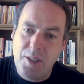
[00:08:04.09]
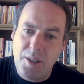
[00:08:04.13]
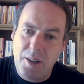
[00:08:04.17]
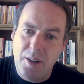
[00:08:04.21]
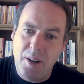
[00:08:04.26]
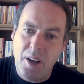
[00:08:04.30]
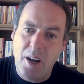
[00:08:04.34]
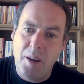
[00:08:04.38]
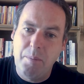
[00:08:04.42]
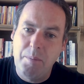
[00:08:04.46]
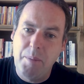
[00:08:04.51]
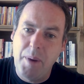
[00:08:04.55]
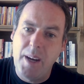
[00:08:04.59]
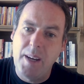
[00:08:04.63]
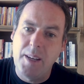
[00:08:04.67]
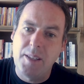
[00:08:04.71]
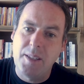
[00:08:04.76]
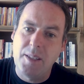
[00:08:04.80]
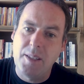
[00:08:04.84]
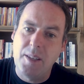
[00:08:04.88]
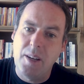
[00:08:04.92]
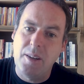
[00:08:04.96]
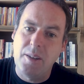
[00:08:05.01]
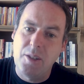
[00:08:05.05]
or not
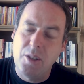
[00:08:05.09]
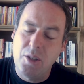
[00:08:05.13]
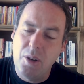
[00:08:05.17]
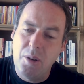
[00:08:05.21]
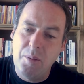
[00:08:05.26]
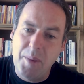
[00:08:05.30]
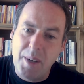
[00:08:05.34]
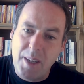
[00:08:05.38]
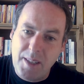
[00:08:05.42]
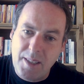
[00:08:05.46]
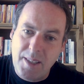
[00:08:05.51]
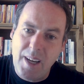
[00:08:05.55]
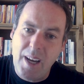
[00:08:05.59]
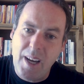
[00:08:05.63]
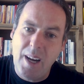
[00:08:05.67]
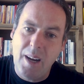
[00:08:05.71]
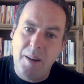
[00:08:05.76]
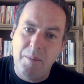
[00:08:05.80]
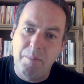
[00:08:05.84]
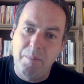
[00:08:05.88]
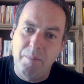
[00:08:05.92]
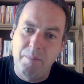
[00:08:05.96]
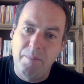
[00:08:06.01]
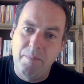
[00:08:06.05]
based on some
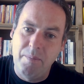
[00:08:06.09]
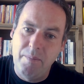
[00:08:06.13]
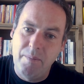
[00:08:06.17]
exam.